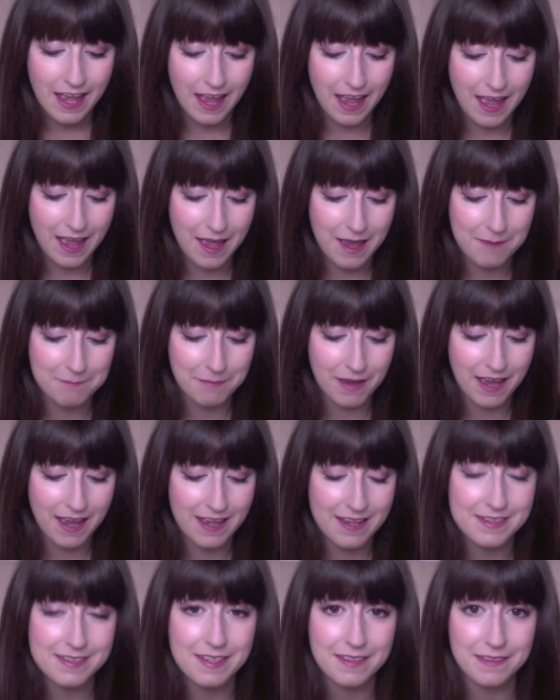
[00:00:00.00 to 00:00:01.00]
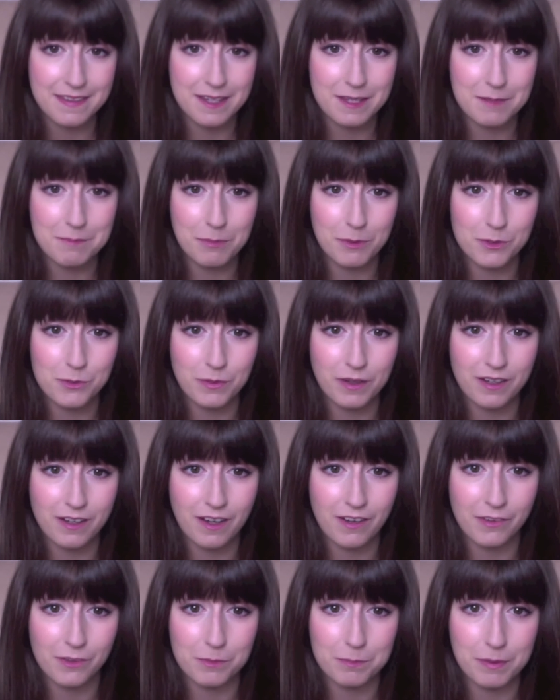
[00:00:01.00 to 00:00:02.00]
it's the Bourjois
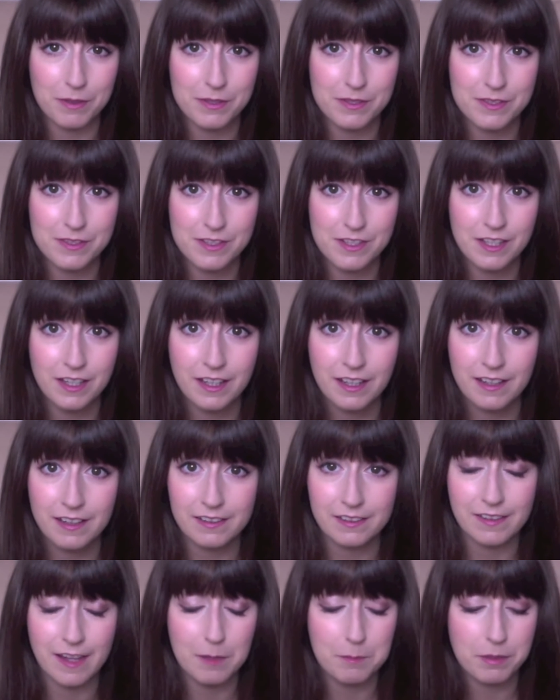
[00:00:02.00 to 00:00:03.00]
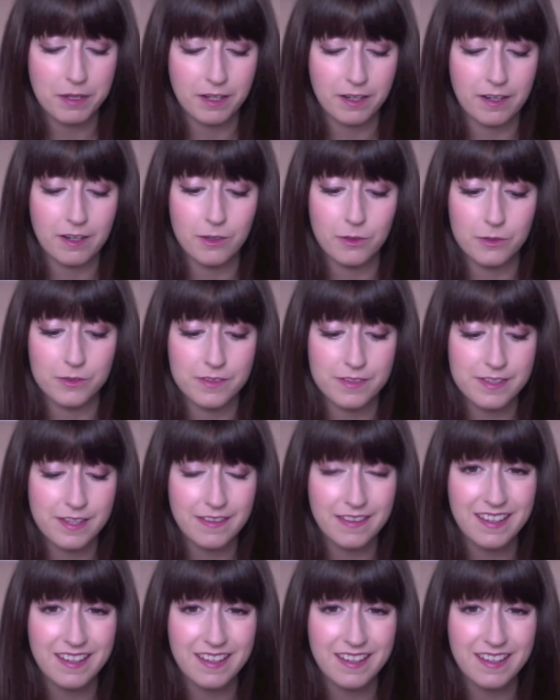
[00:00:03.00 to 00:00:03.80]
Colour Boost lip crayons.